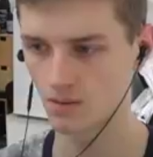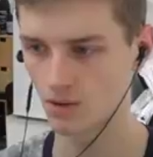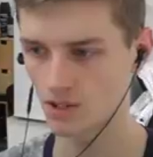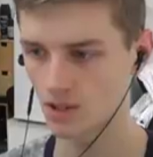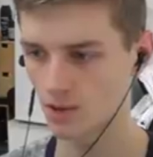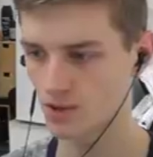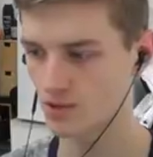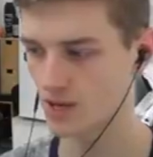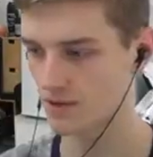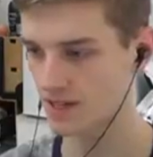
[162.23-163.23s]
Well, it's always
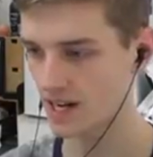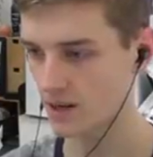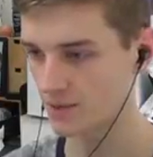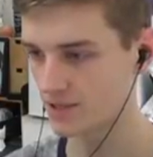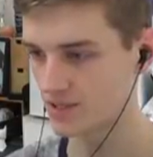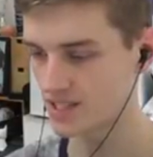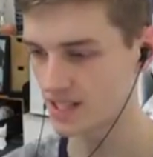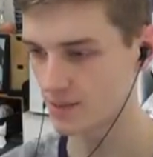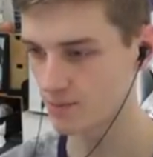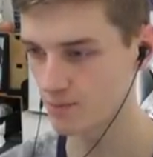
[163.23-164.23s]
good to have a guy up here, isn't
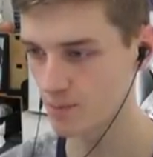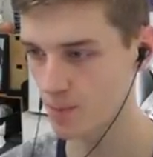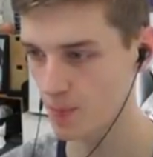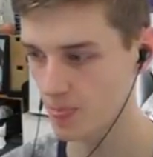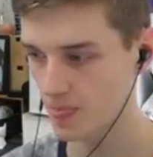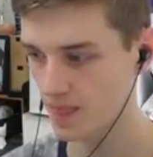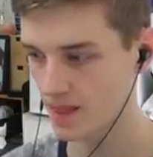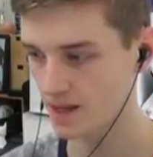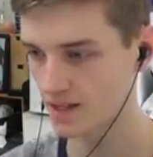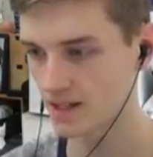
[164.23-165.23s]
it?
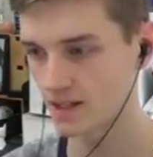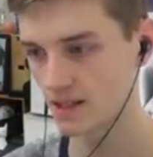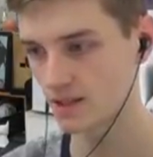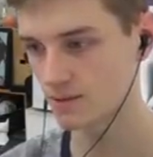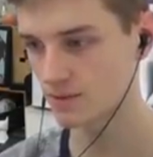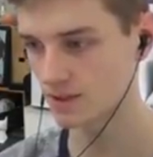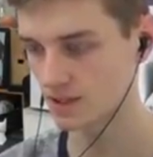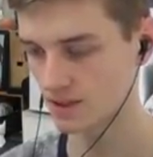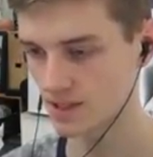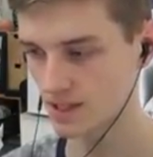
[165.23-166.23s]
Oh, well,
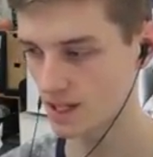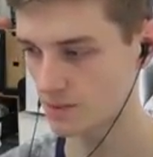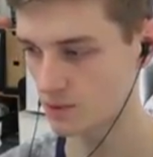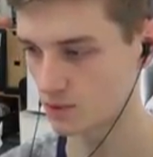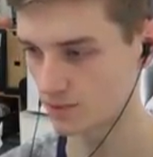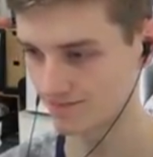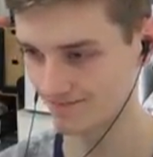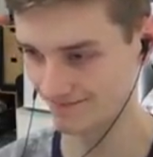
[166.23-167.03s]
they're gonna escape. Cool.